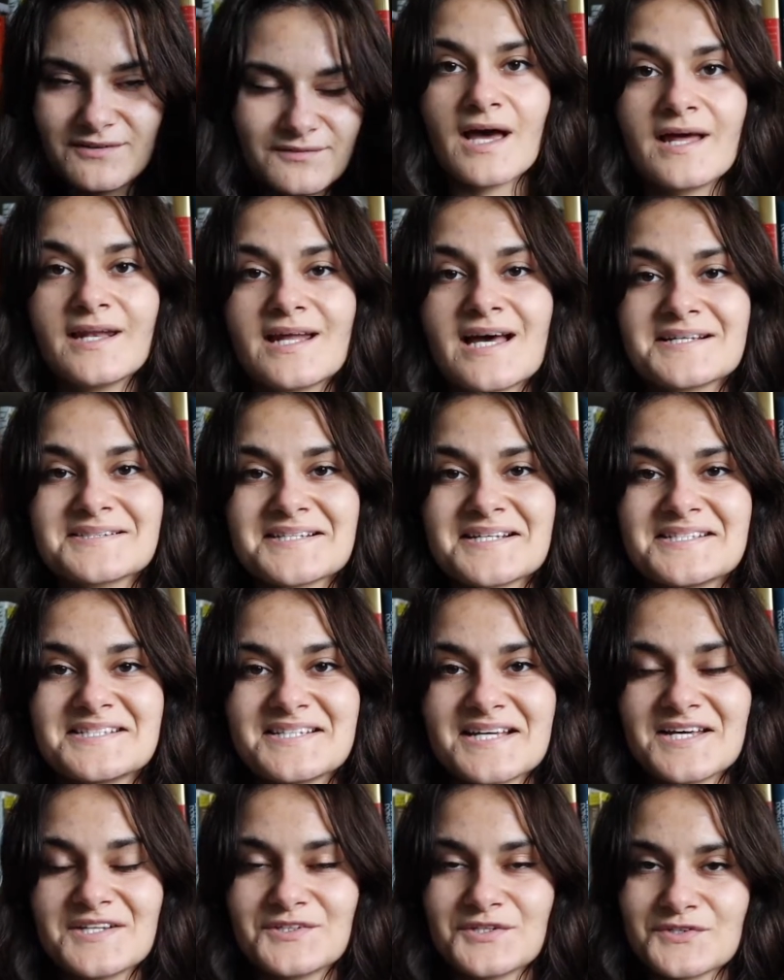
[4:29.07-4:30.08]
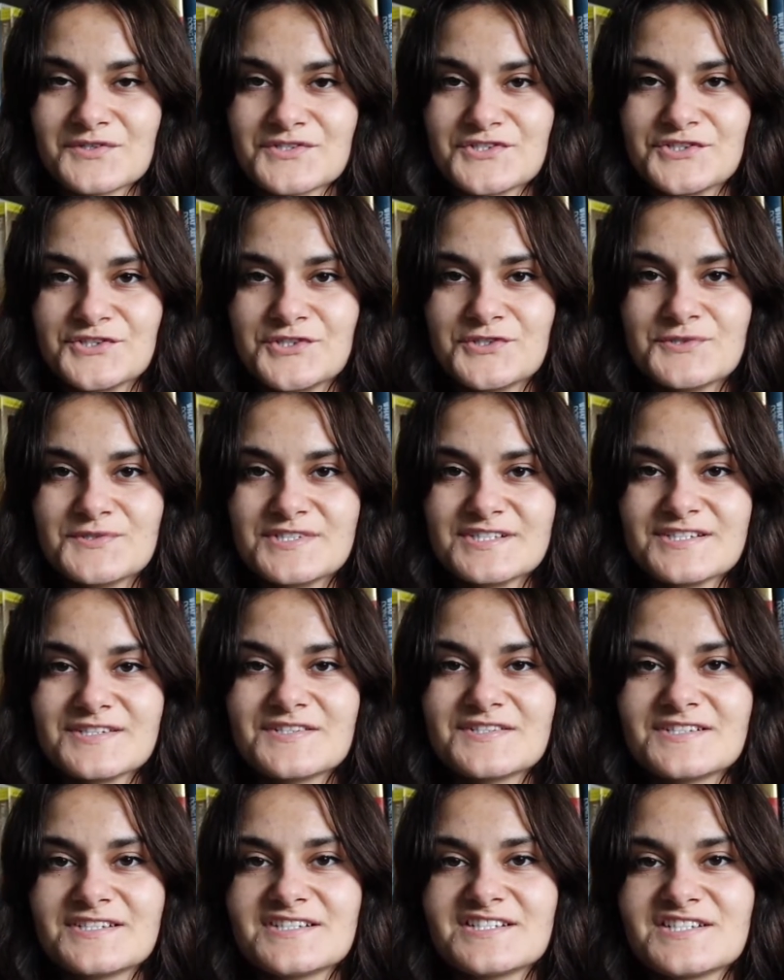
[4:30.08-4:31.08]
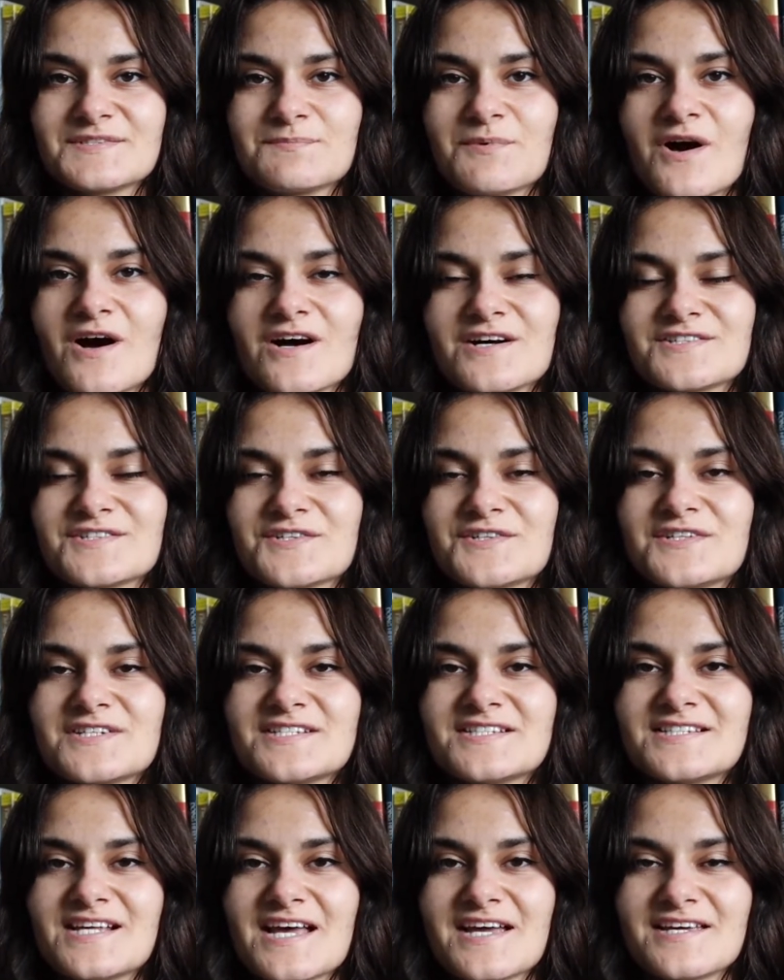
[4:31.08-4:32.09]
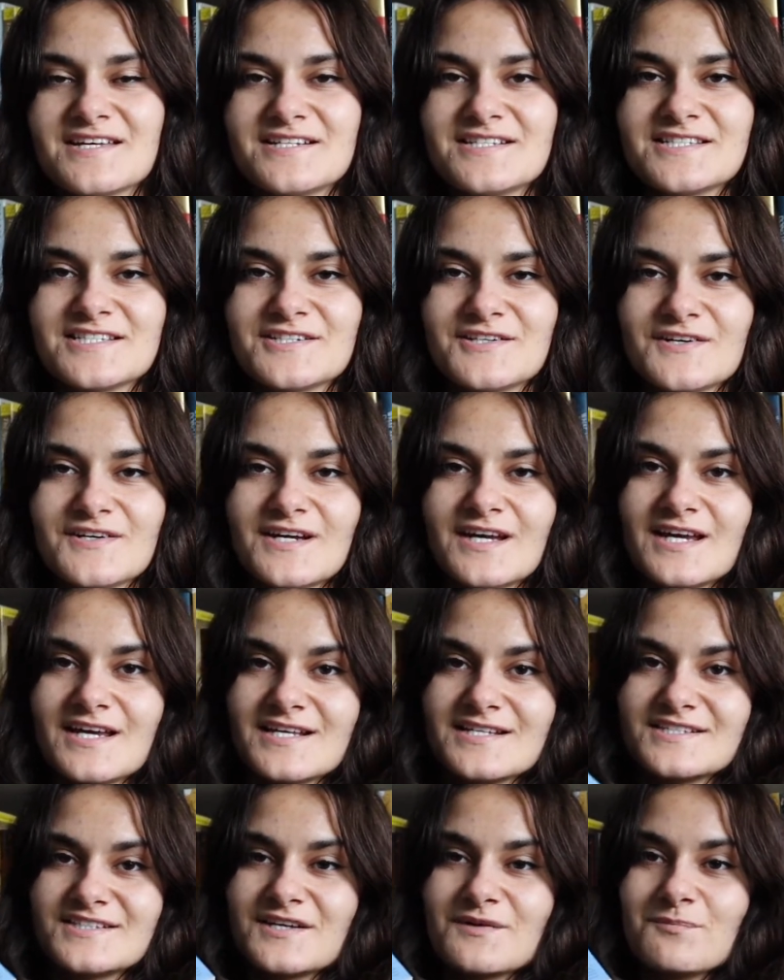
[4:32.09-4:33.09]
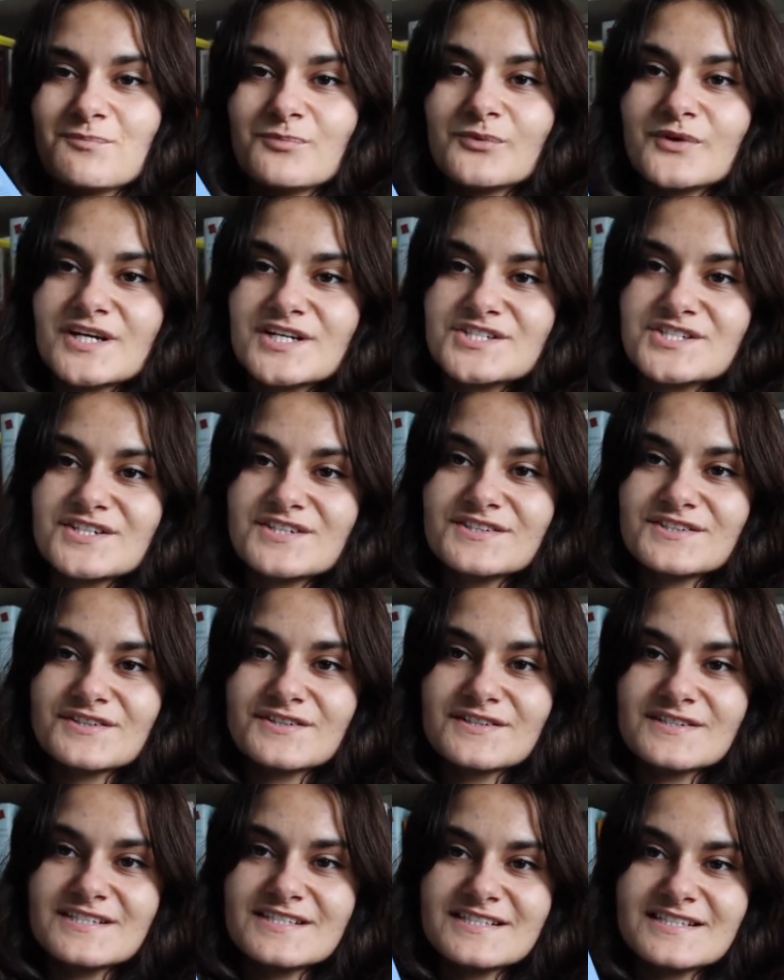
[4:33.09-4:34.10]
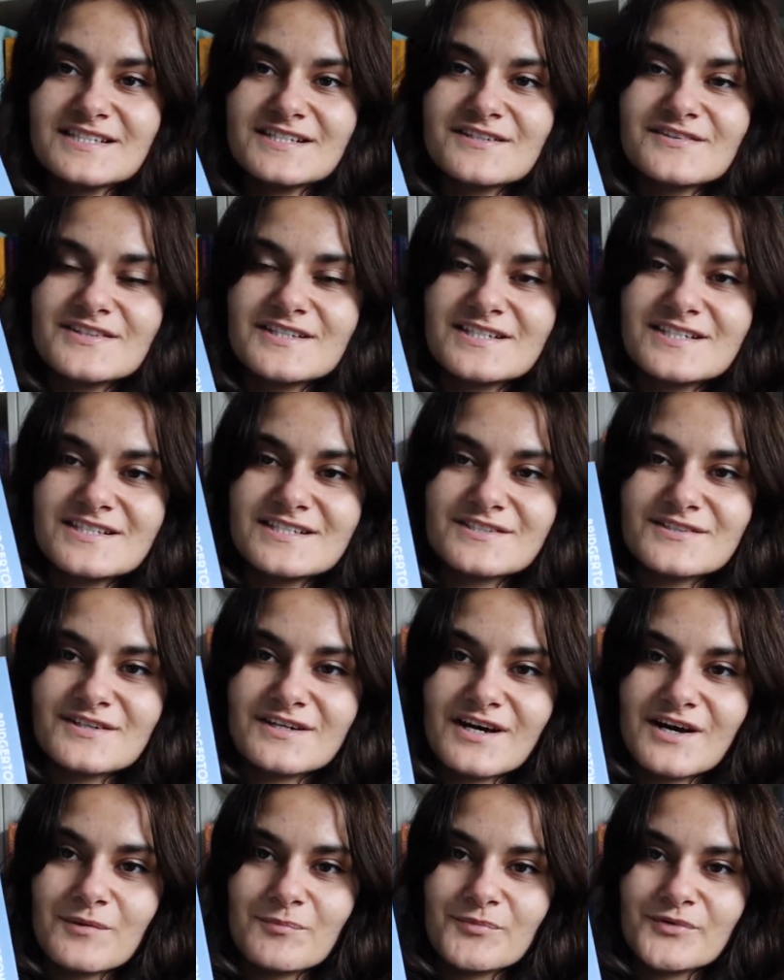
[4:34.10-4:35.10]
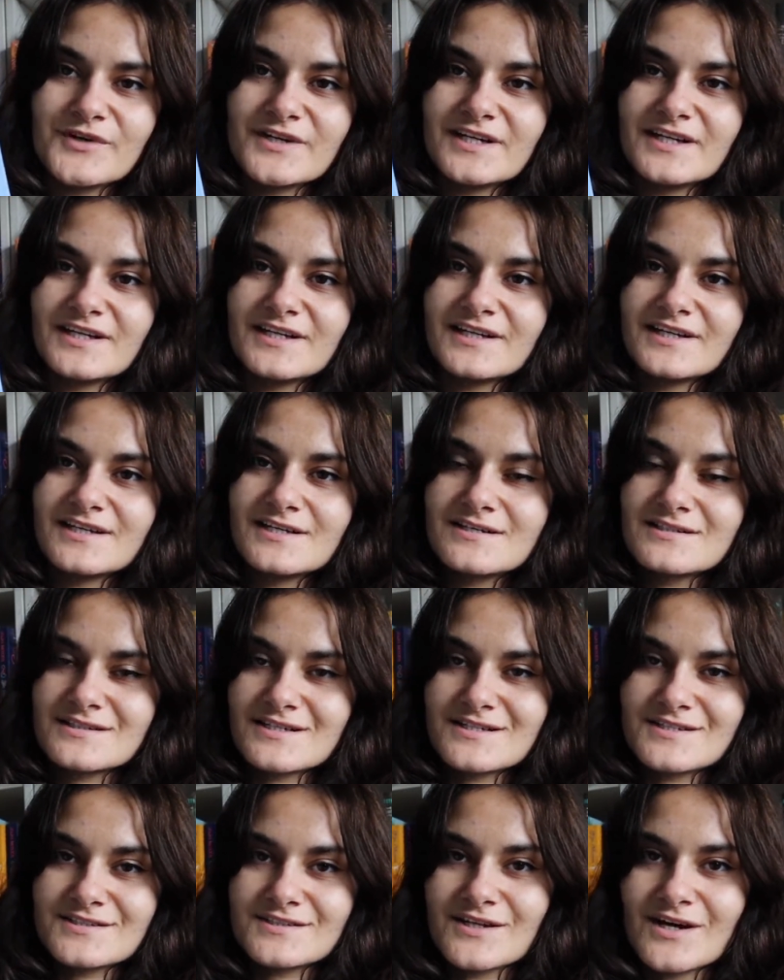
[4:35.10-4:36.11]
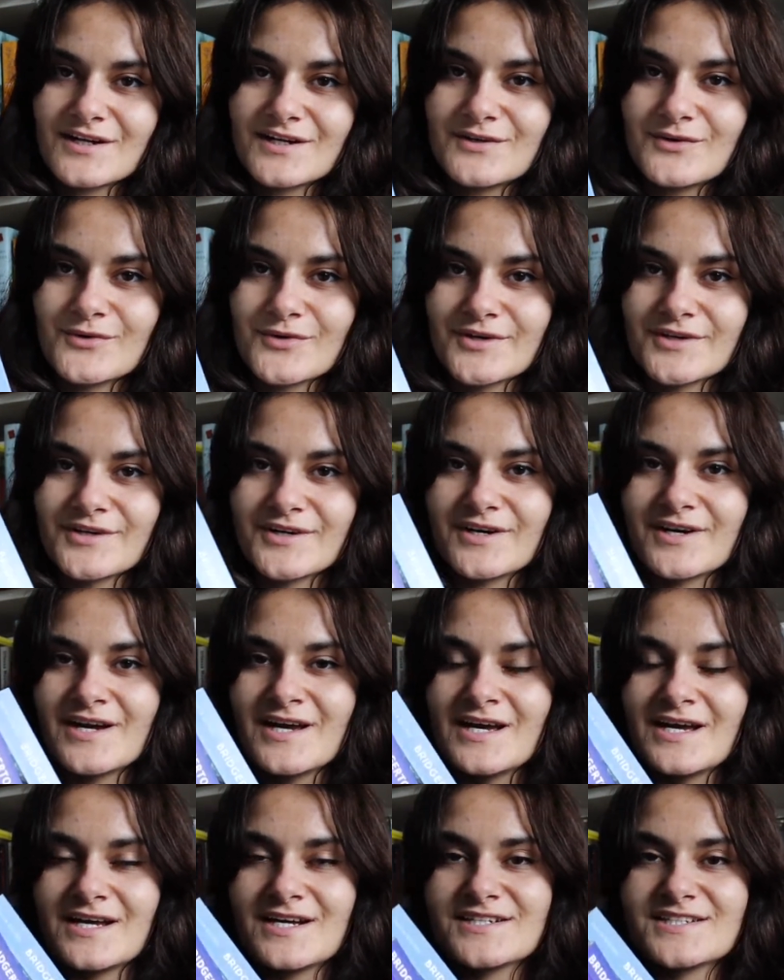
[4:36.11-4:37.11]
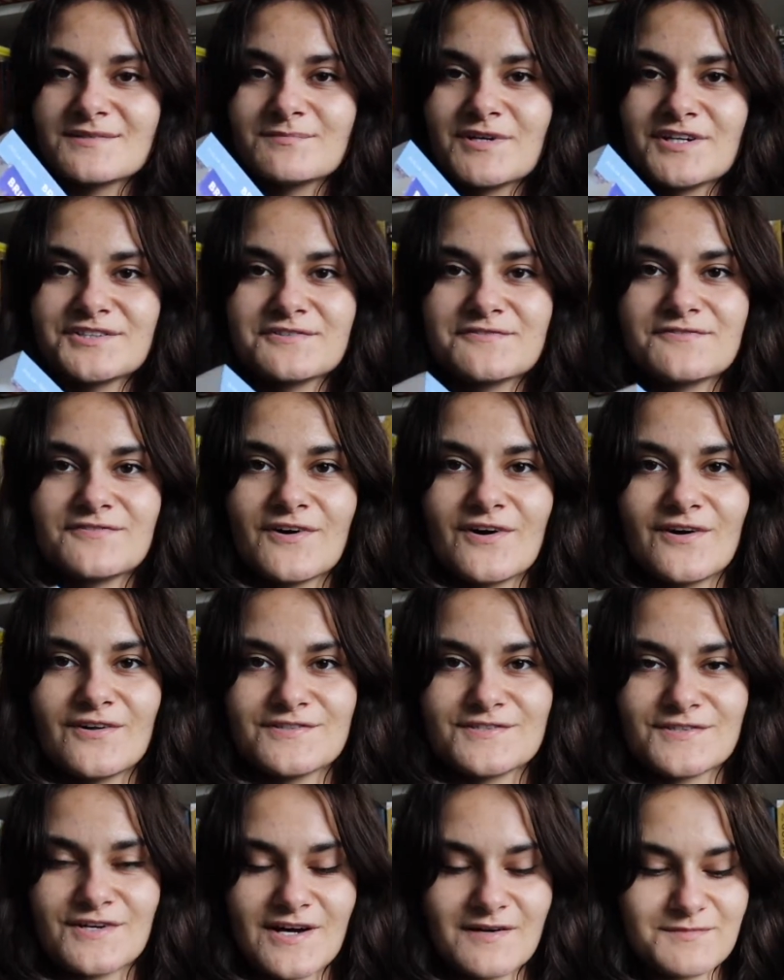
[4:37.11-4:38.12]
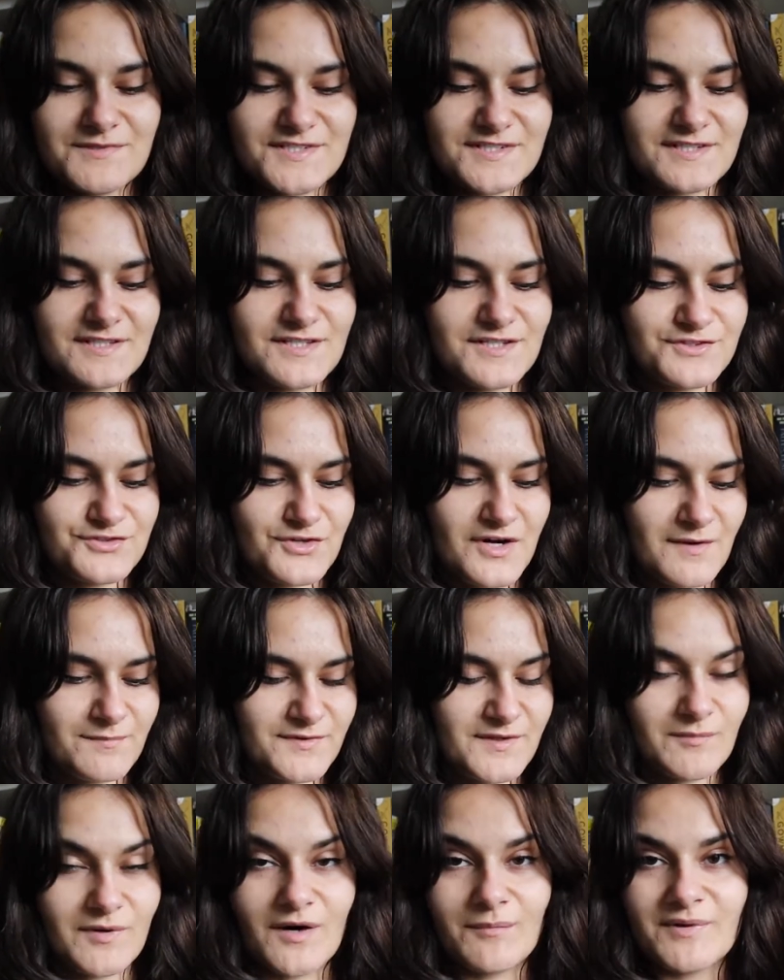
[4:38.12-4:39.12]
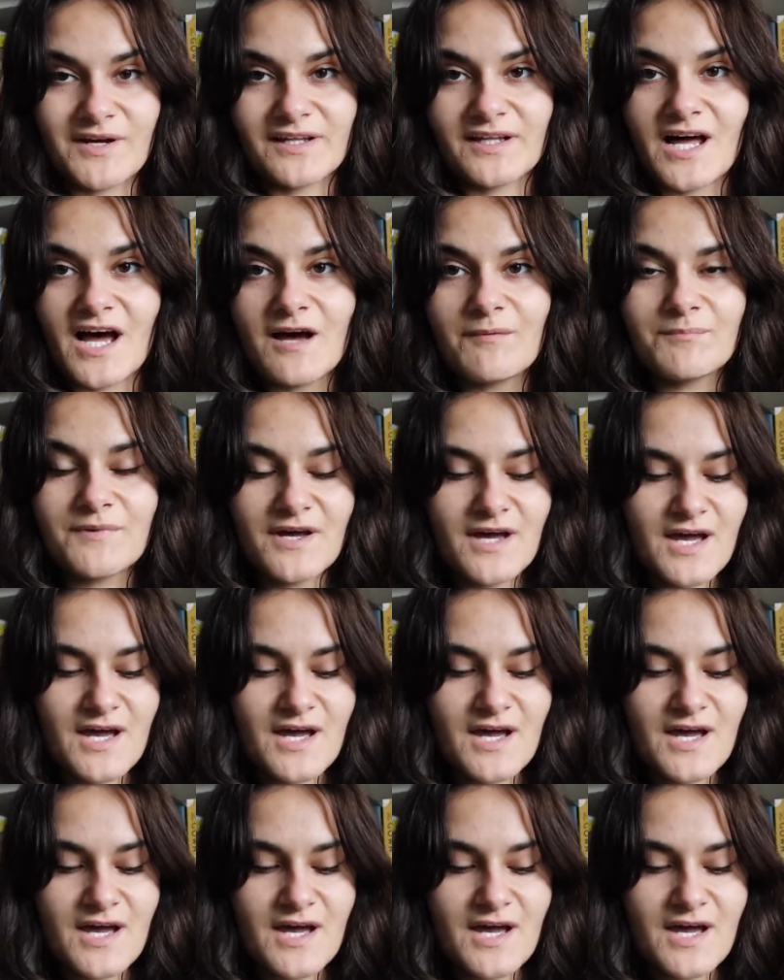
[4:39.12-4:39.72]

And as I said, there's 2 series in this box. So the second series is the Bridgerton series. Look how pretty it is. It's not in order. It's about to fall, so I'm just gonna drop them on my lap.